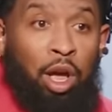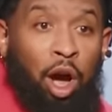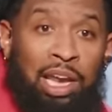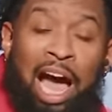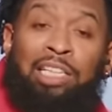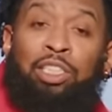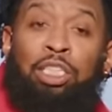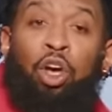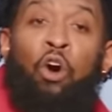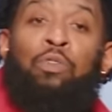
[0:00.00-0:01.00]
not
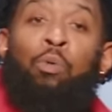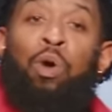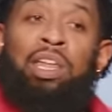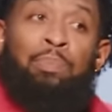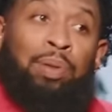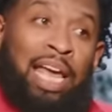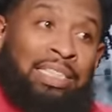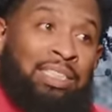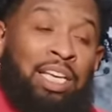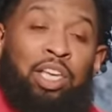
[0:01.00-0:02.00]
just over what he
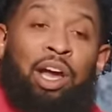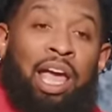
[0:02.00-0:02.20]
places in your